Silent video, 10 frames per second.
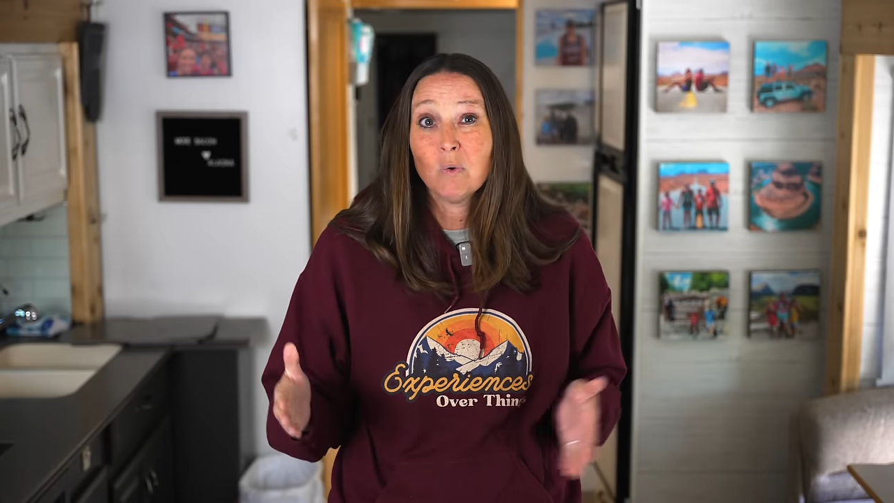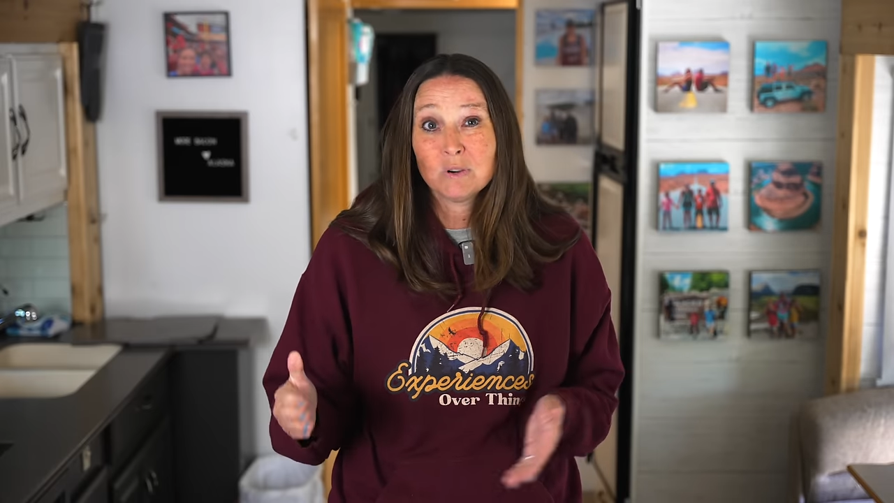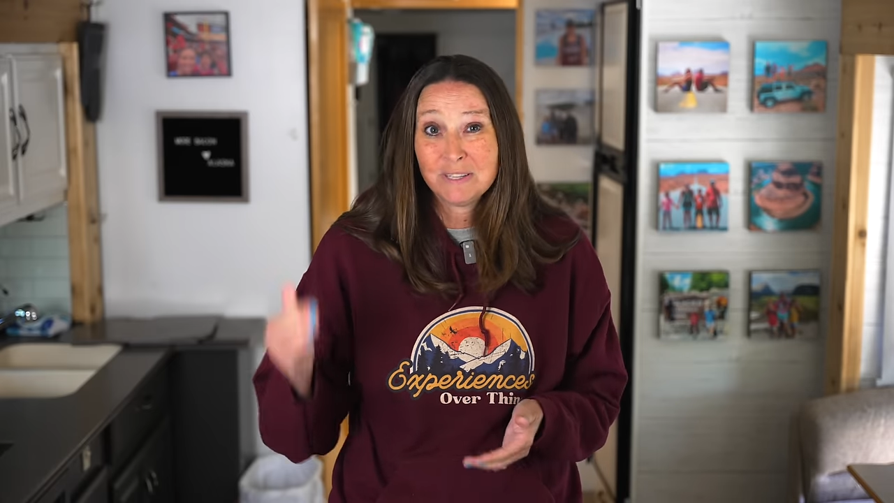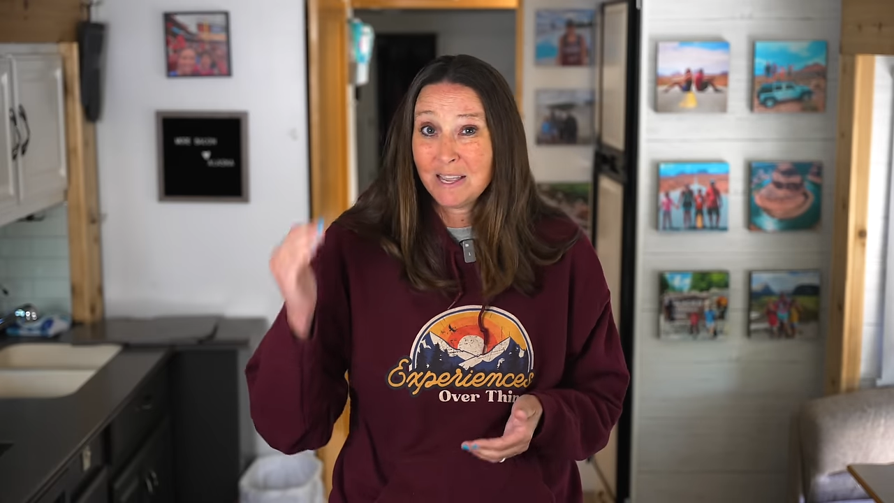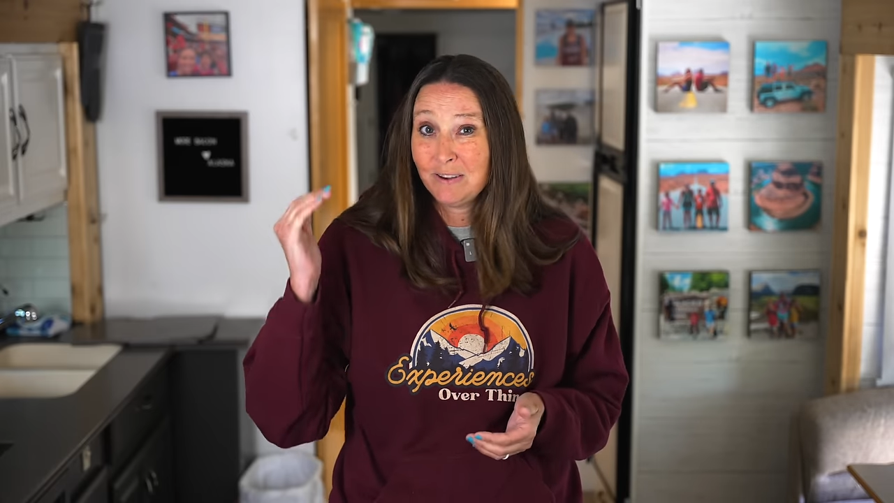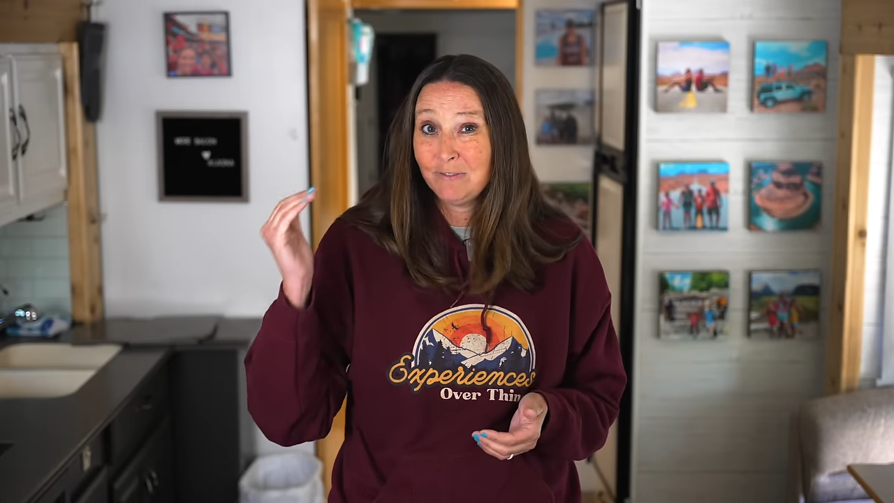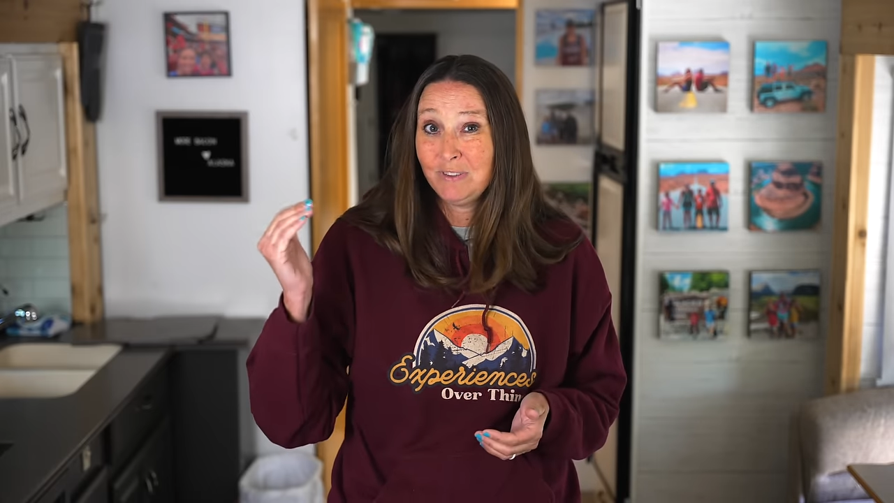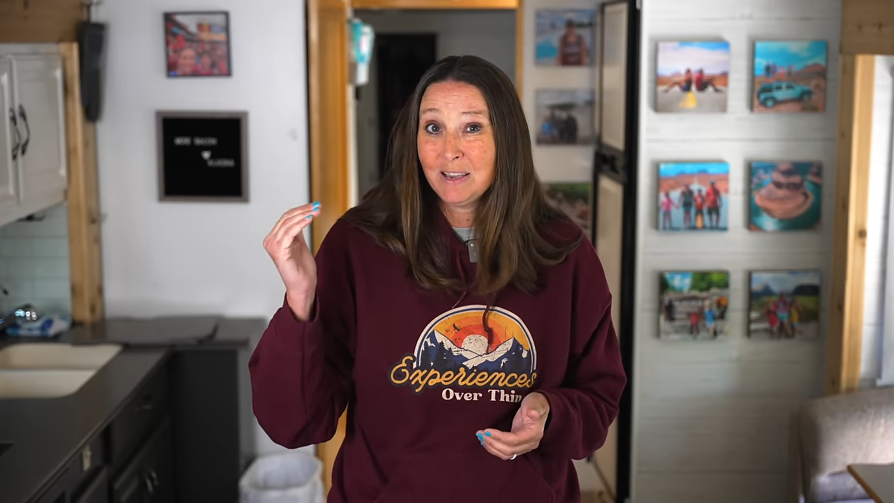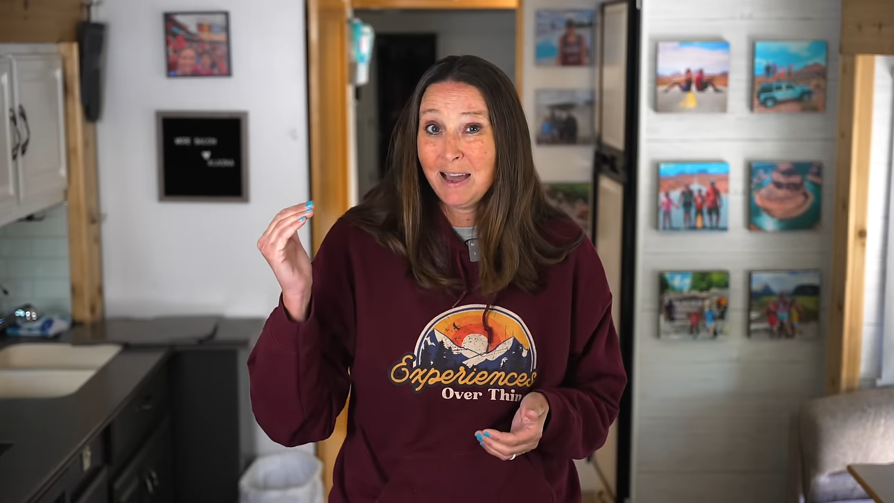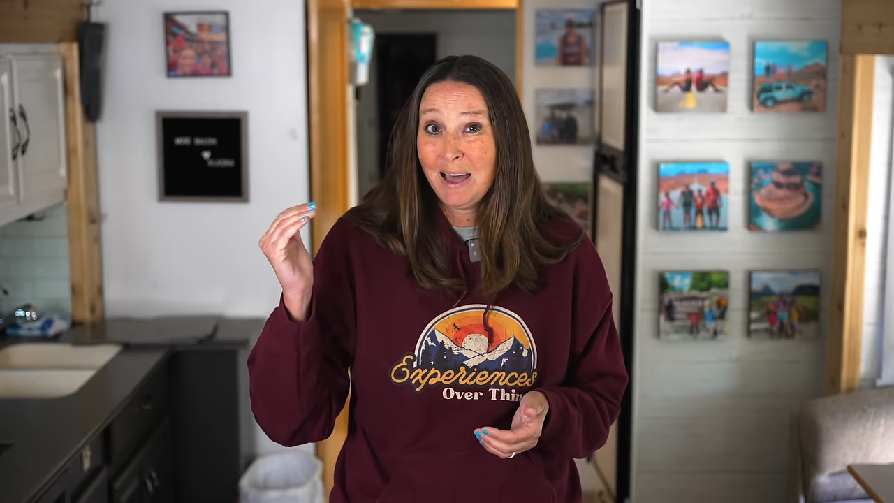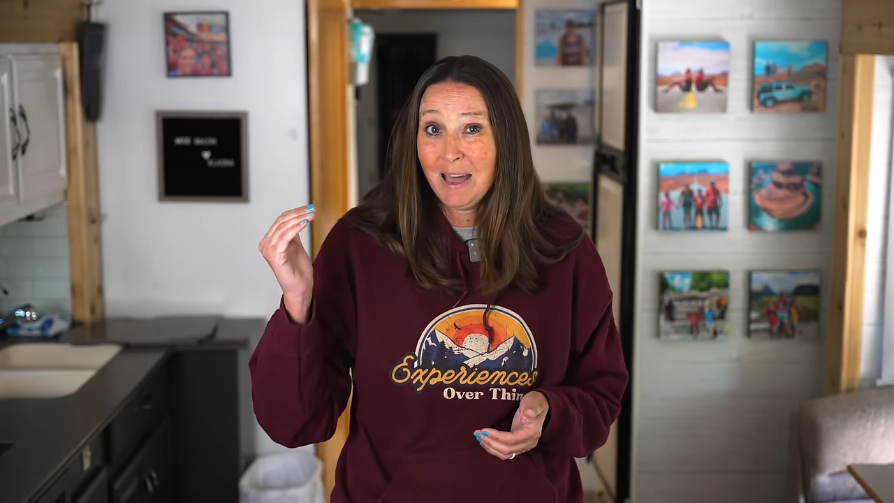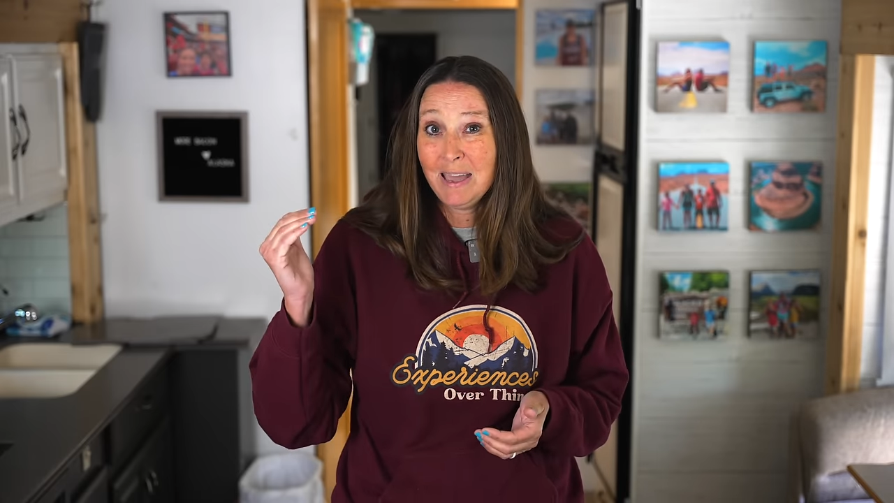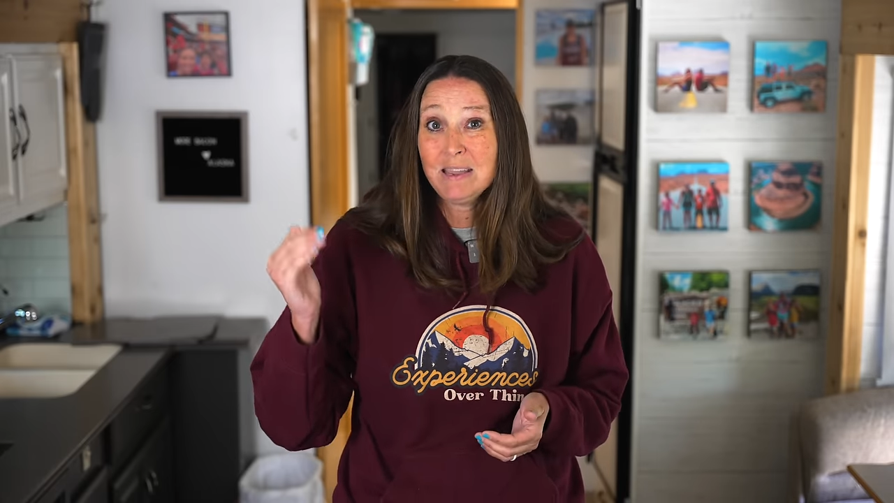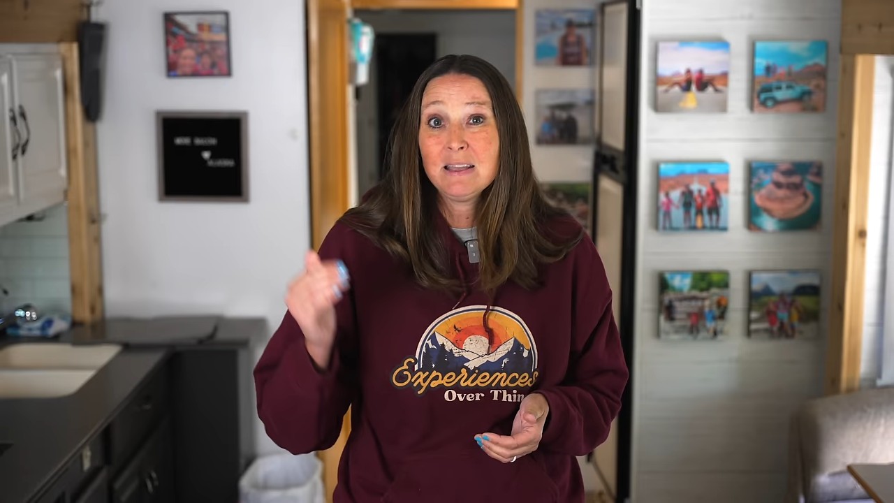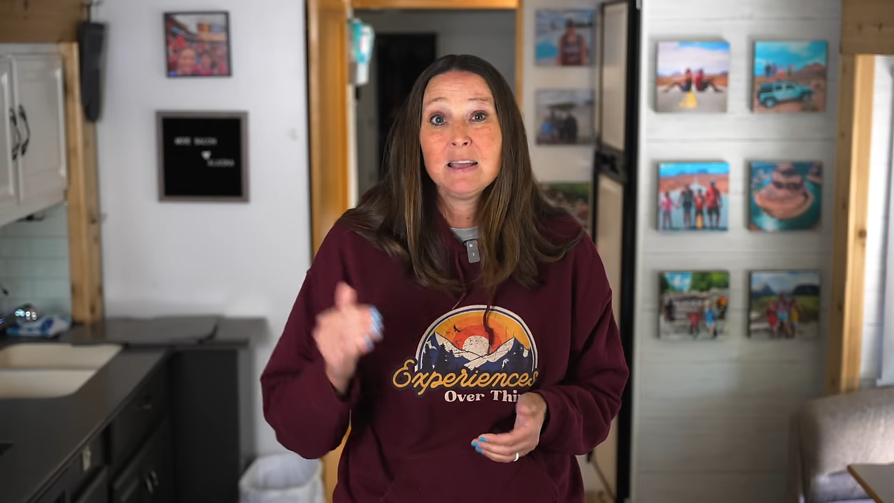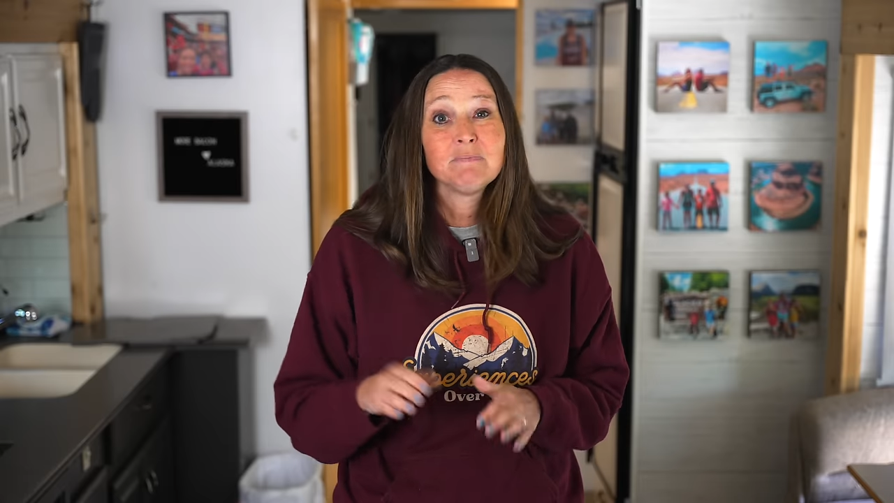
or 10 feet high